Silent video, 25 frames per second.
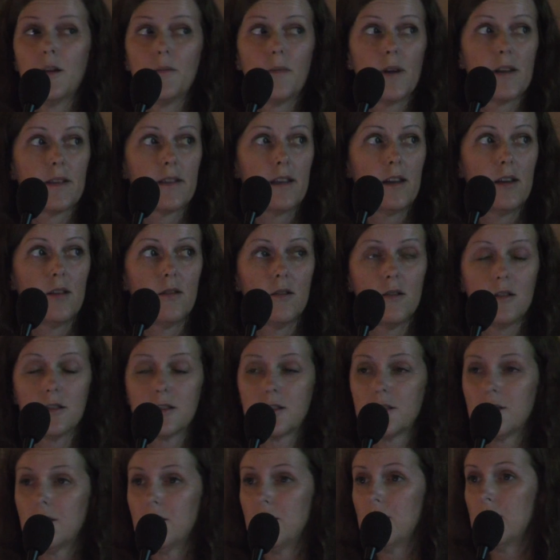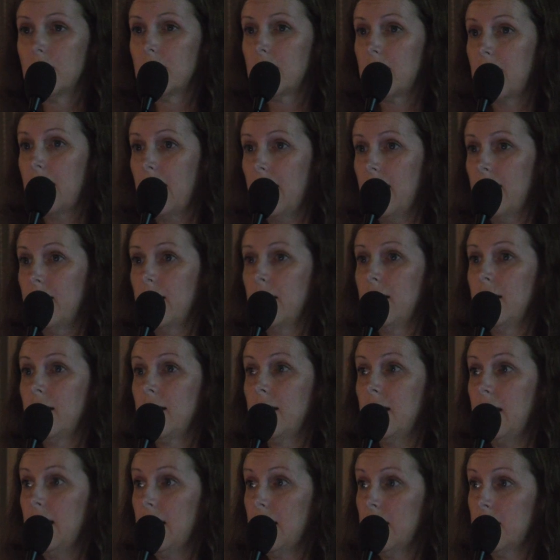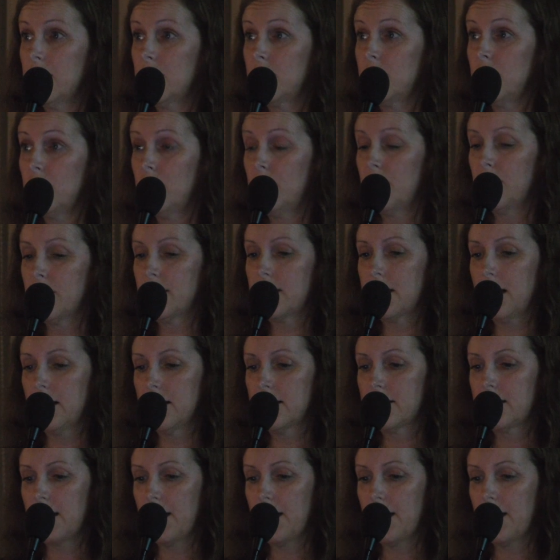but they also can kill the tumor cells